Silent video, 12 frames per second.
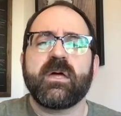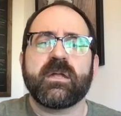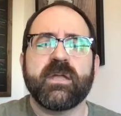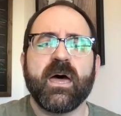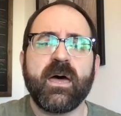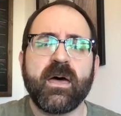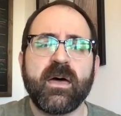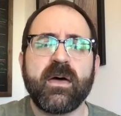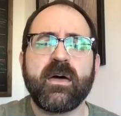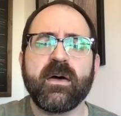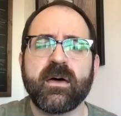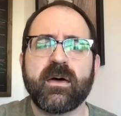
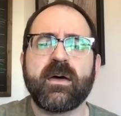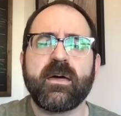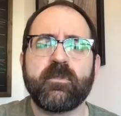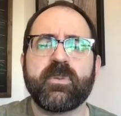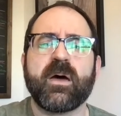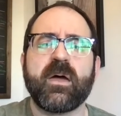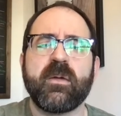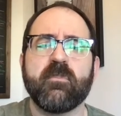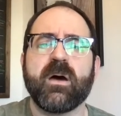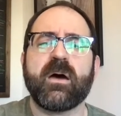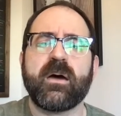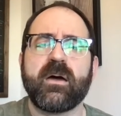Not by
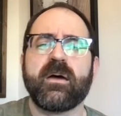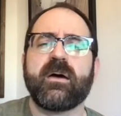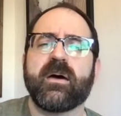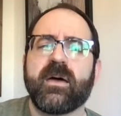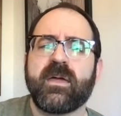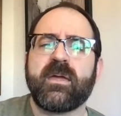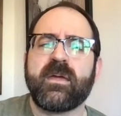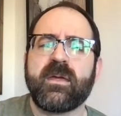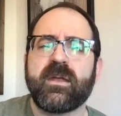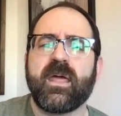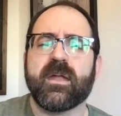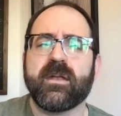might
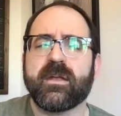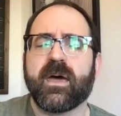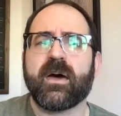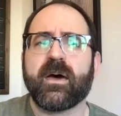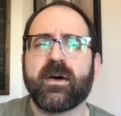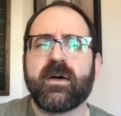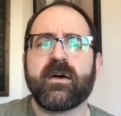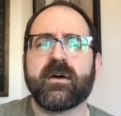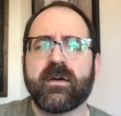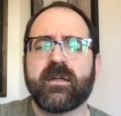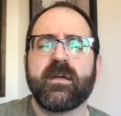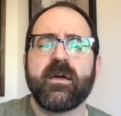and
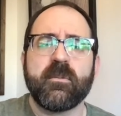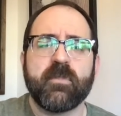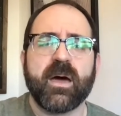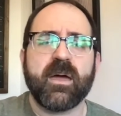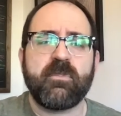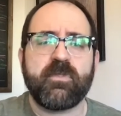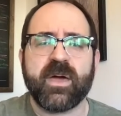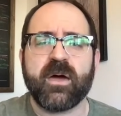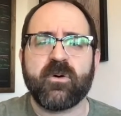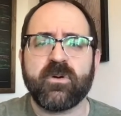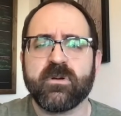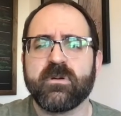not by
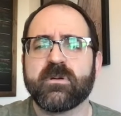power,